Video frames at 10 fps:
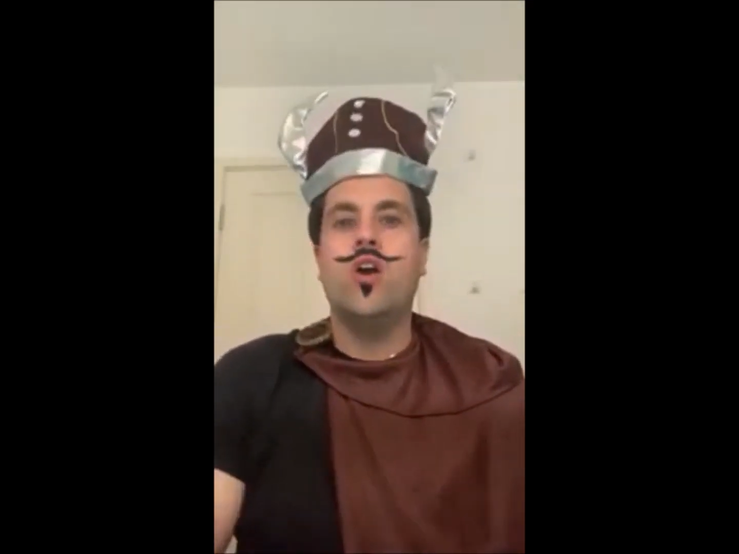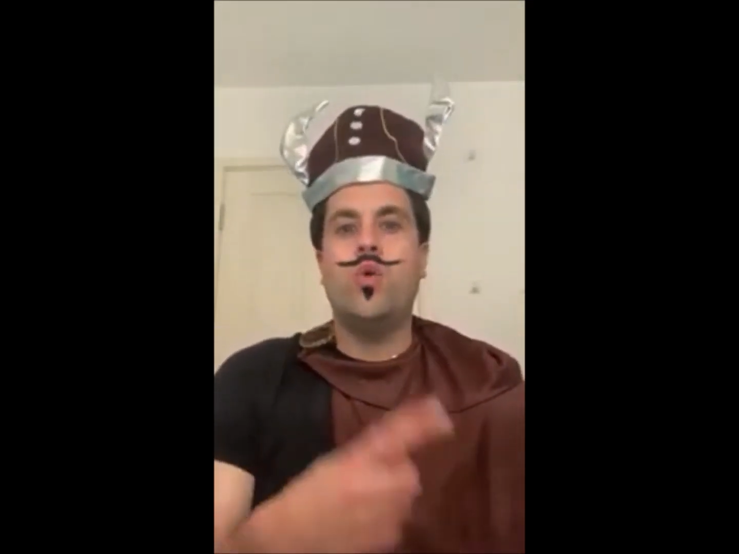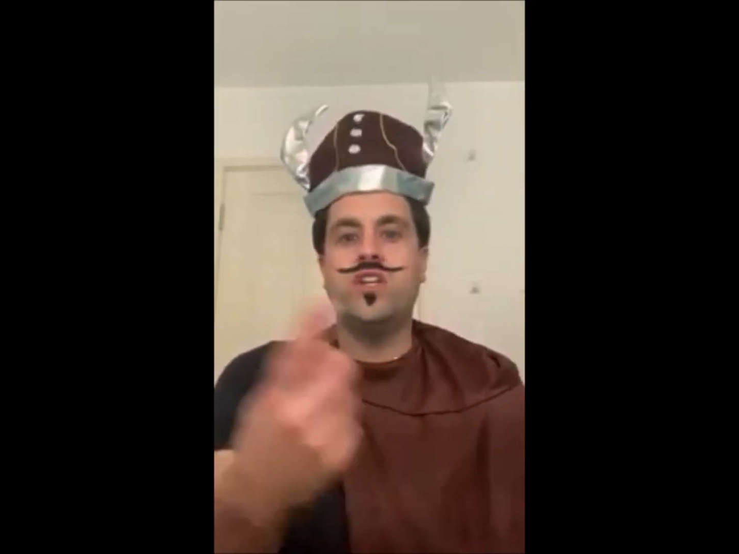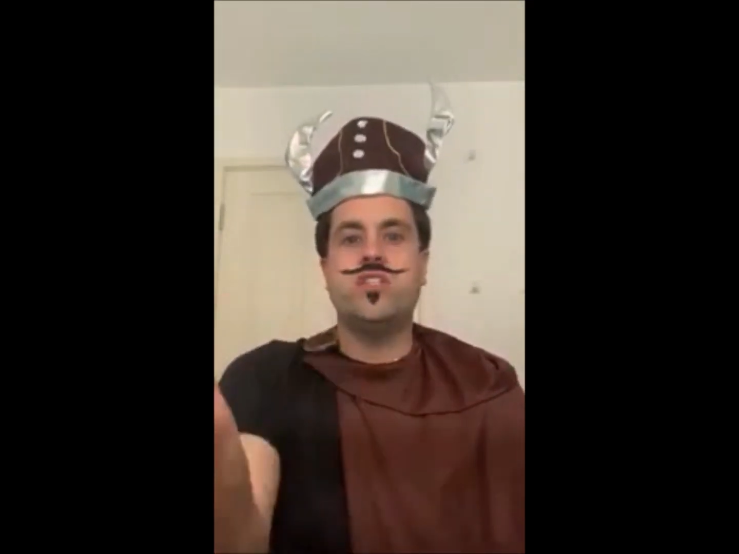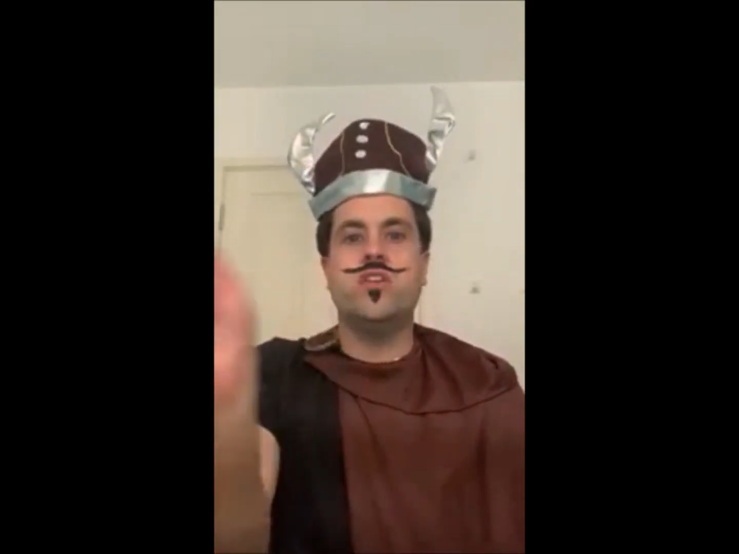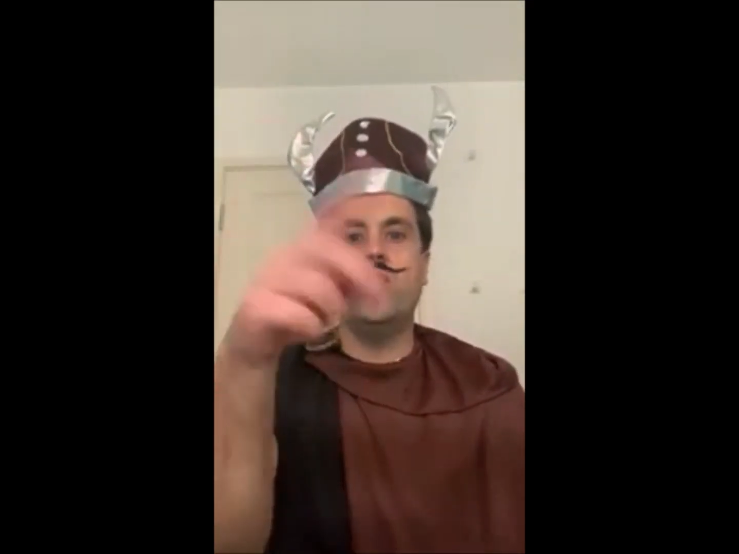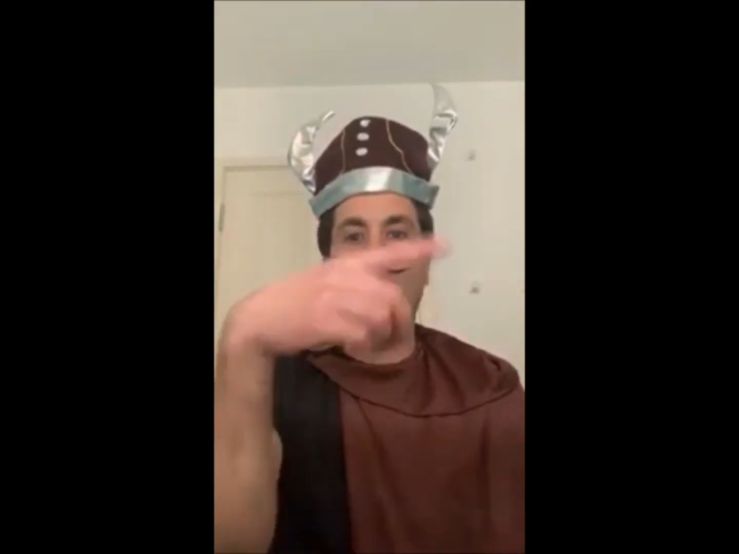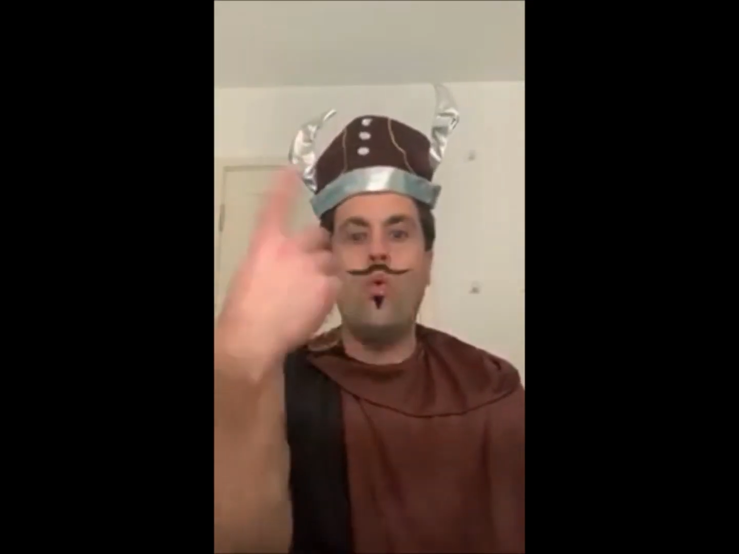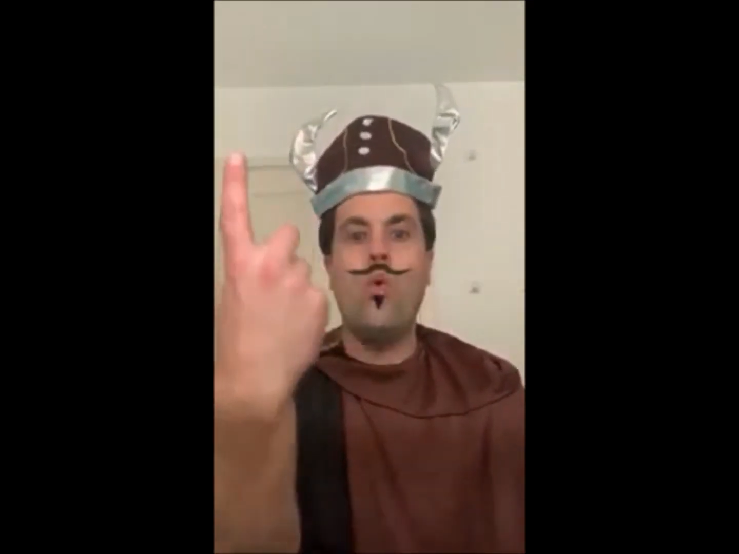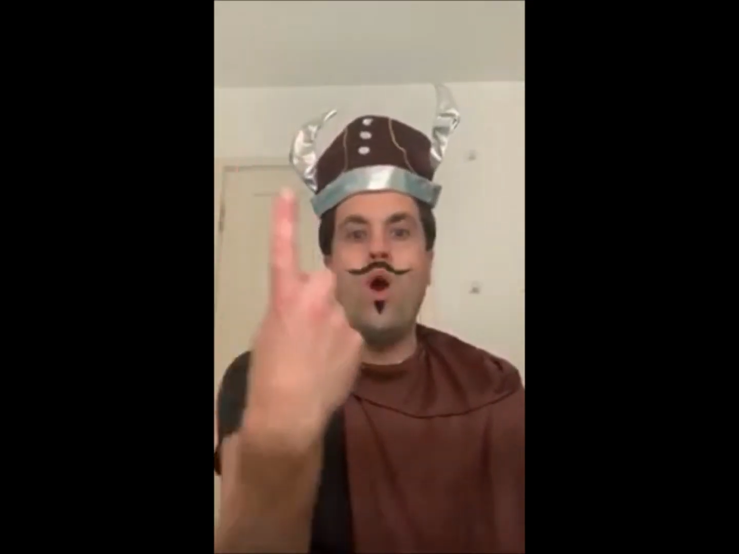Question
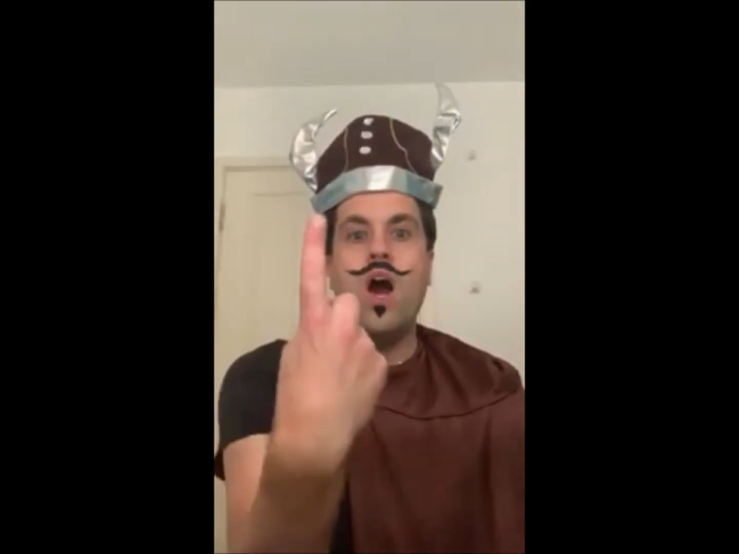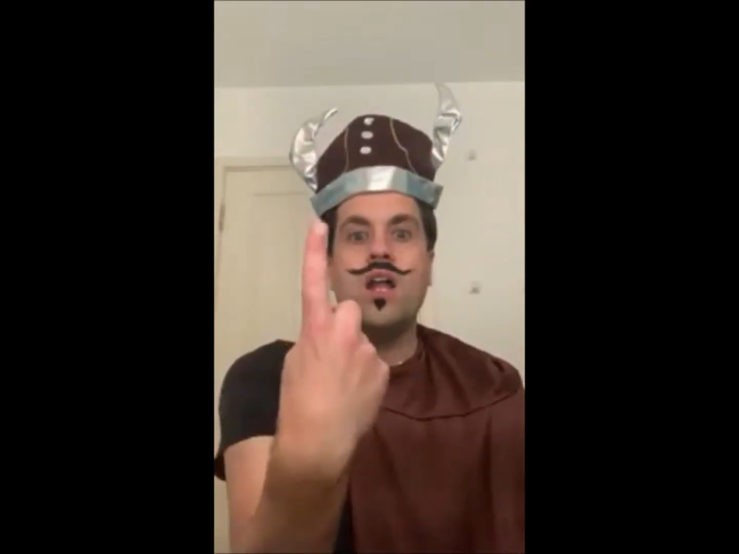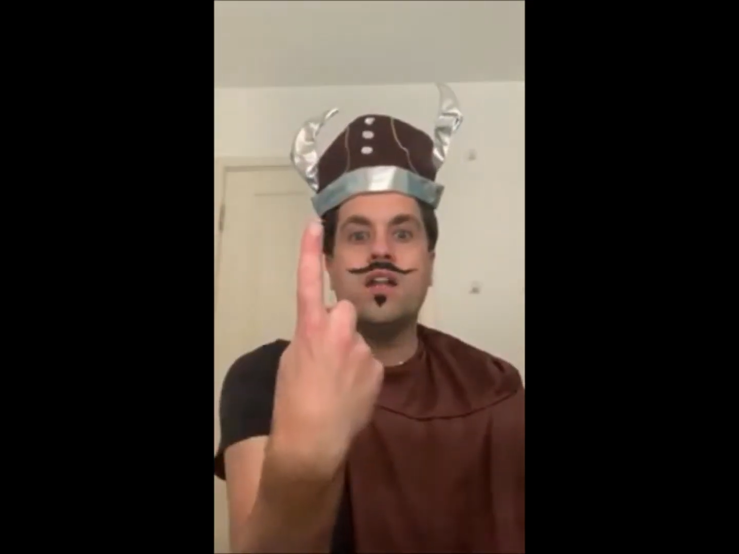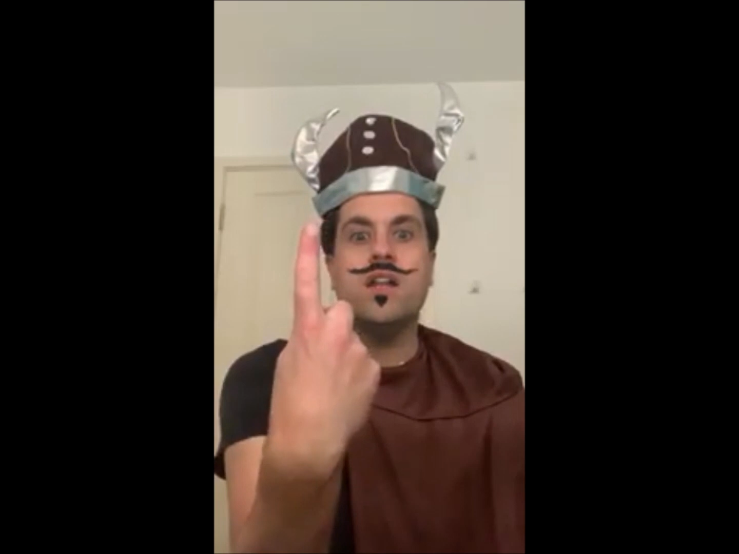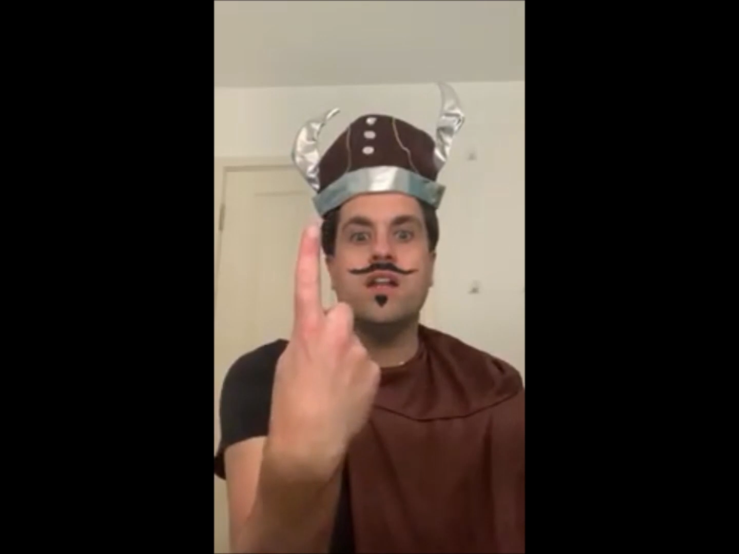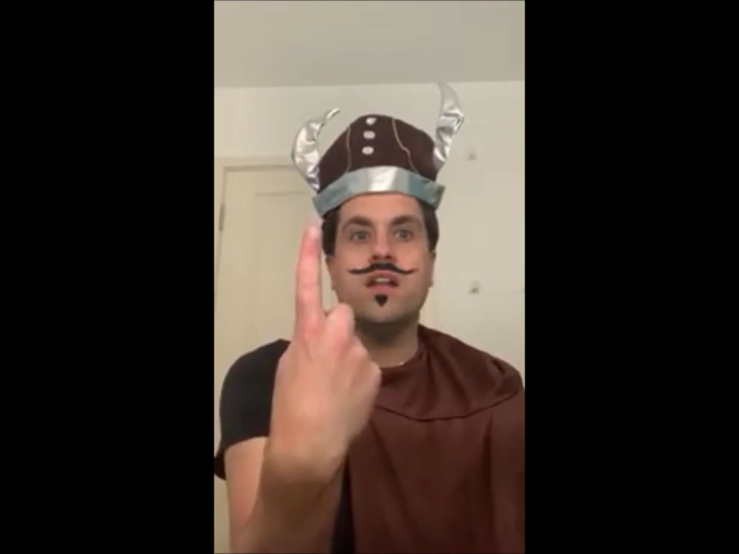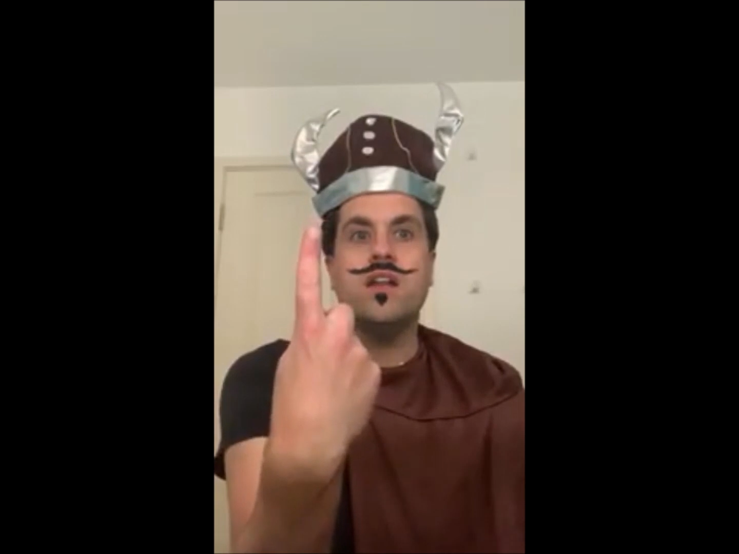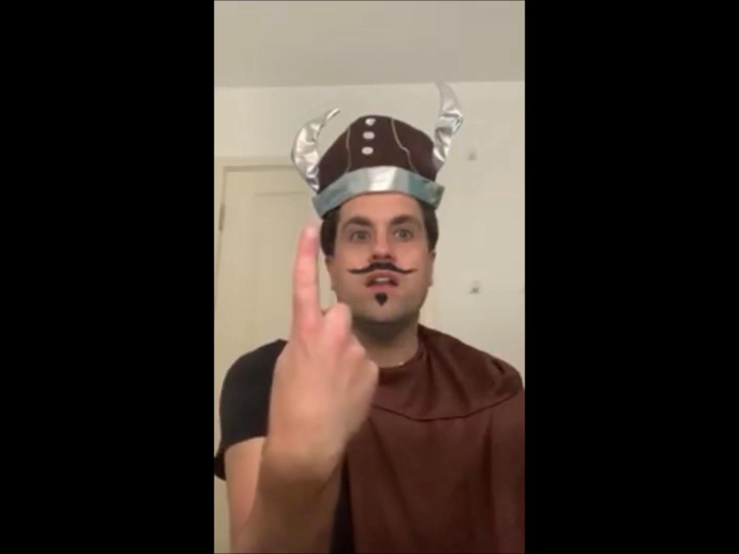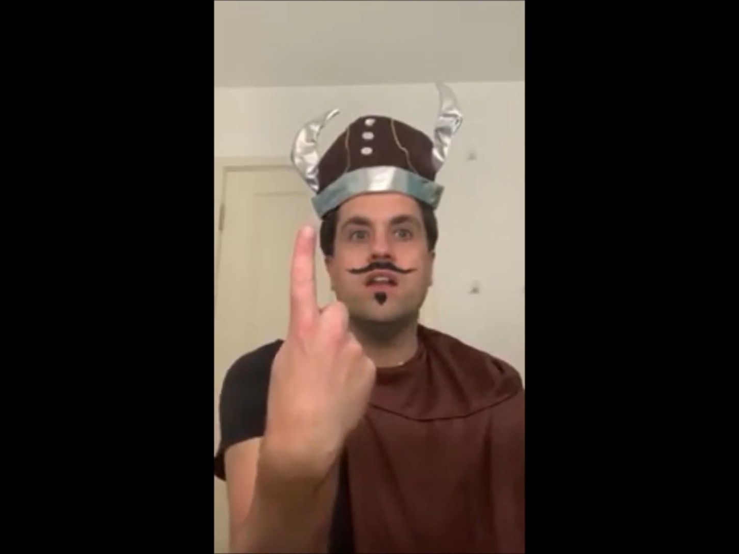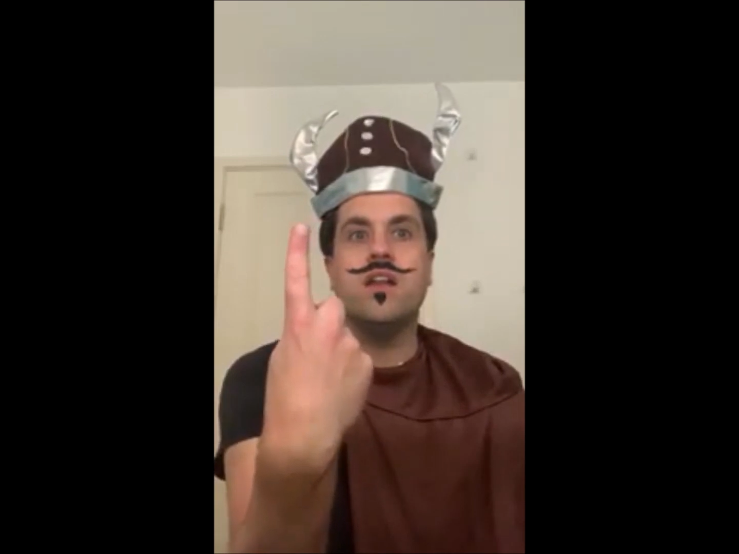
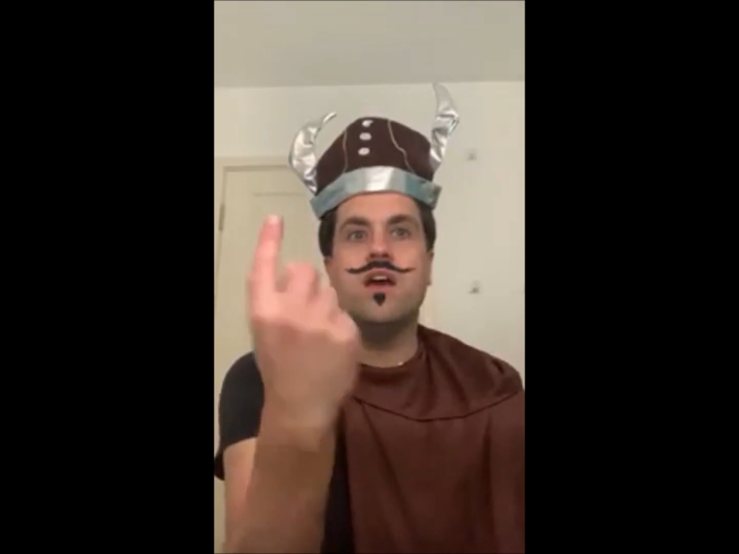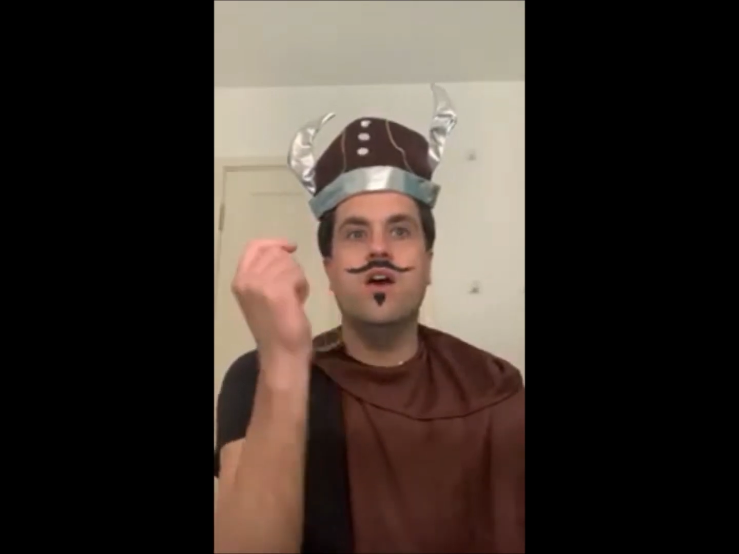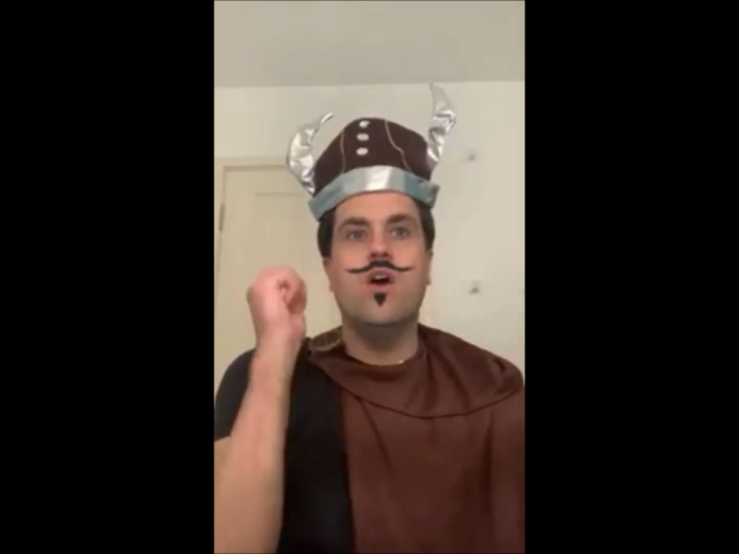one.